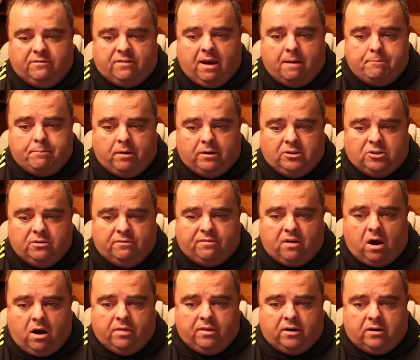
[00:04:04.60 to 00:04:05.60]
you've got a bunch of
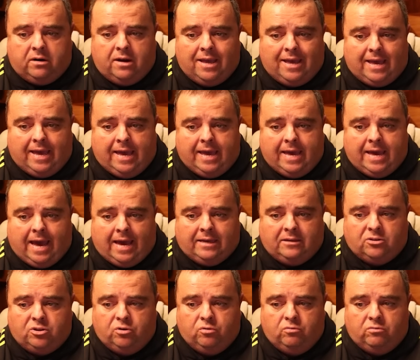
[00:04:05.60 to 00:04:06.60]
other AI
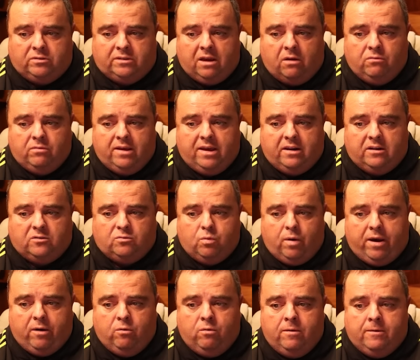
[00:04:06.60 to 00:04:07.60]
tools down there as
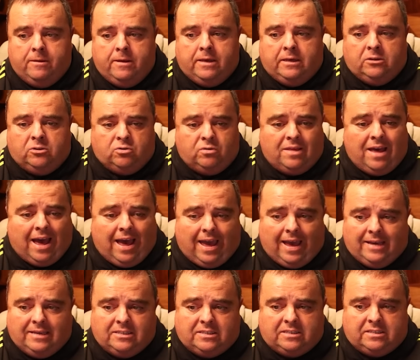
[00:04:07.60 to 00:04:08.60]
well. So
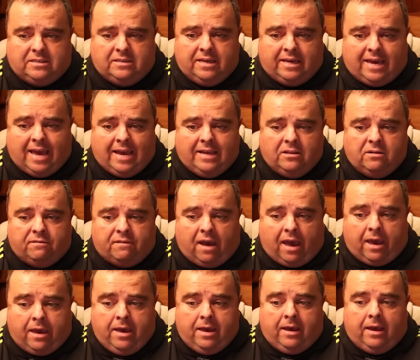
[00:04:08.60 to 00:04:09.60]
that is the kind of
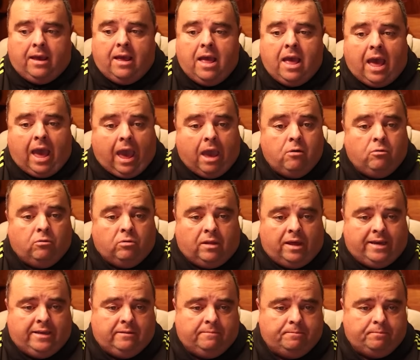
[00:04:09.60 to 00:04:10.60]

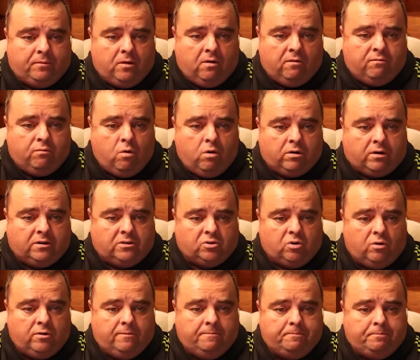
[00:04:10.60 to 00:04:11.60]
outline of what goes
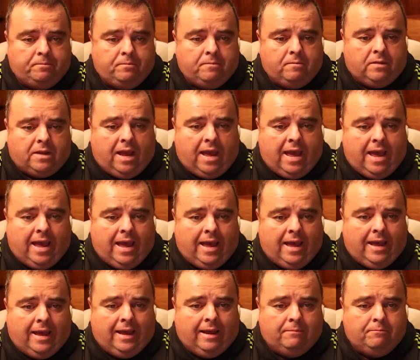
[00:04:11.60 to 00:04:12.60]
on.
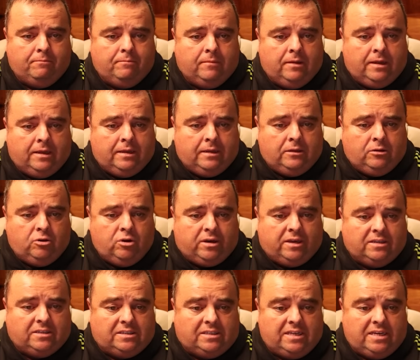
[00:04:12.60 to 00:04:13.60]
You
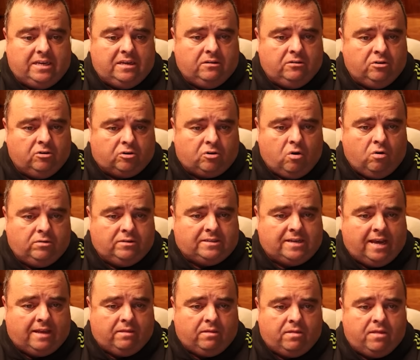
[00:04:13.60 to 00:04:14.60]
can see your
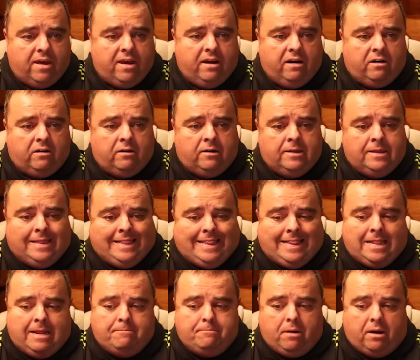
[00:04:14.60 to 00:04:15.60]
content there,
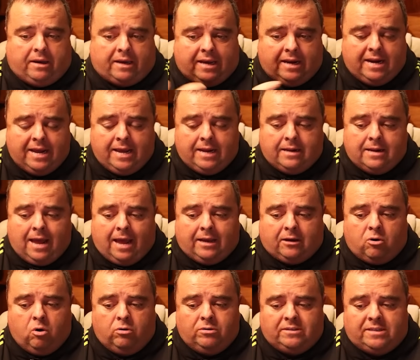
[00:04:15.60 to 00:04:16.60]
but creating that
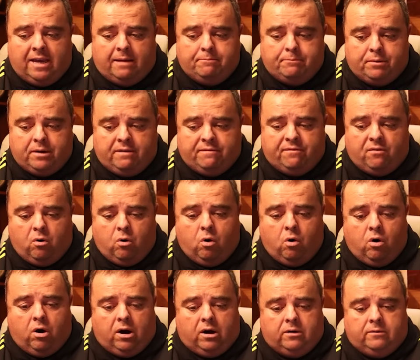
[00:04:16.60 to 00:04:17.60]
content brief
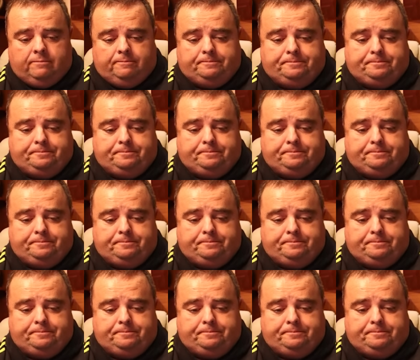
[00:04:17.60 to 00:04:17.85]
or